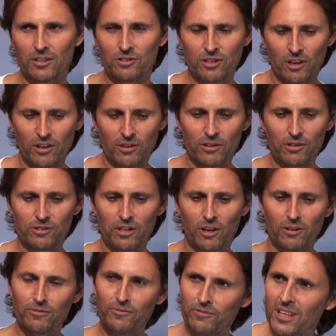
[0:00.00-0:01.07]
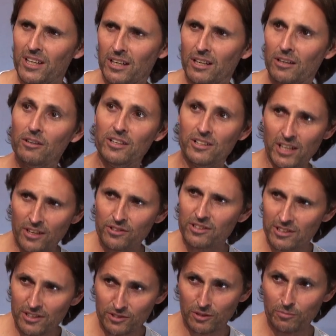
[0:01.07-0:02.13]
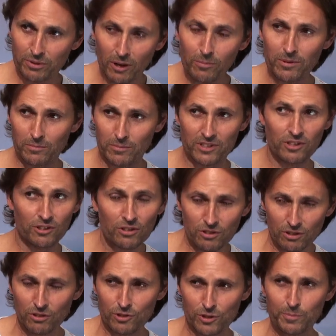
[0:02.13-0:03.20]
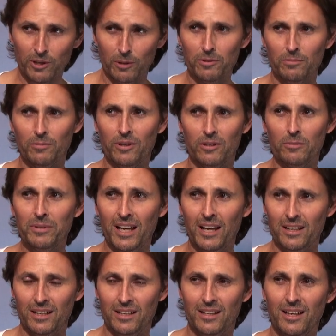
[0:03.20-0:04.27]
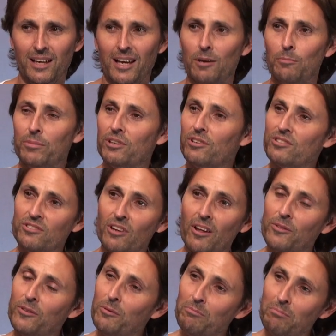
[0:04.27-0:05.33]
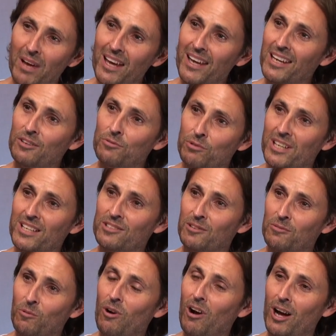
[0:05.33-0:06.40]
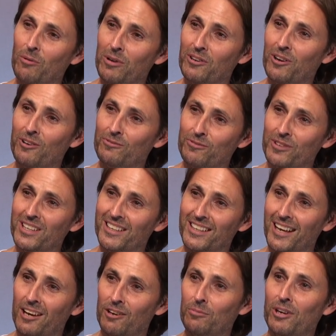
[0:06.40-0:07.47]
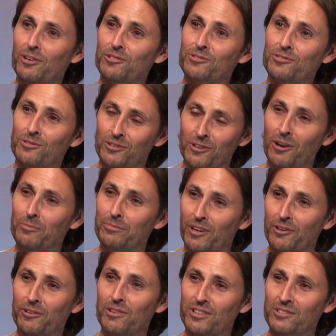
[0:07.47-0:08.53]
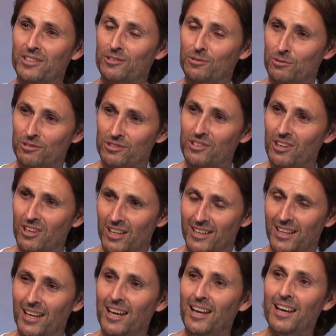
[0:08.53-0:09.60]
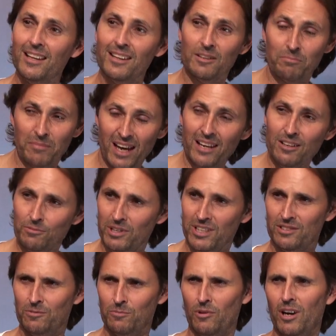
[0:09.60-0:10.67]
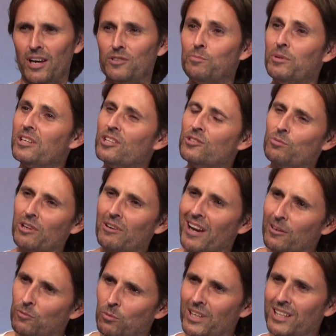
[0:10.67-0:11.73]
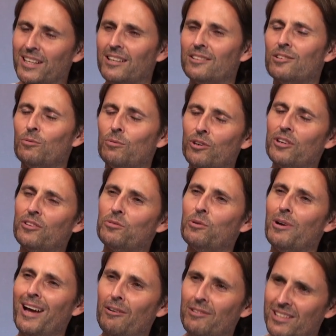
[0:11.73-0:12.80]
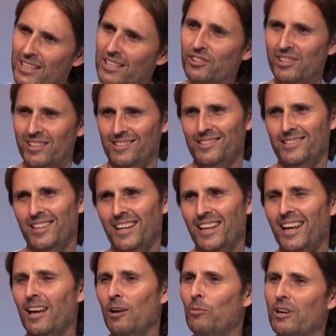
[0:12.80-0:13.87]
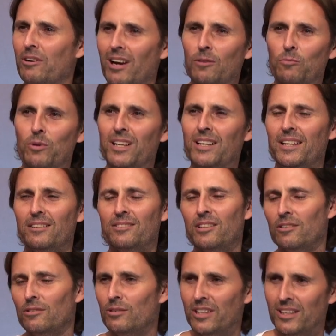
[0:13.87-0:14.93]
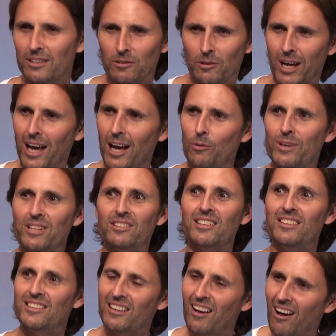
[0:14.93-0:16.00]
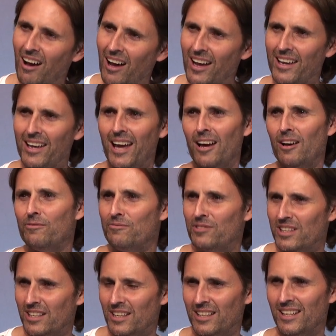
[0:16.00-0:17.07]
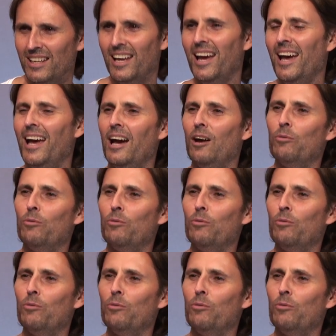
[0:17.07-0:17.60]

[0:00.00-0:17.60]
So fear, yes, it is a problem. It's a huge problem on the planet, but it's not the main reason why we're not feeling our emotions or not progressing towards God. Mm-hmm. The main reason why is because we're unwilling to work through our addictions. Mm-hmm. We're unwilling to look at how we deny our fear, mm-hmm.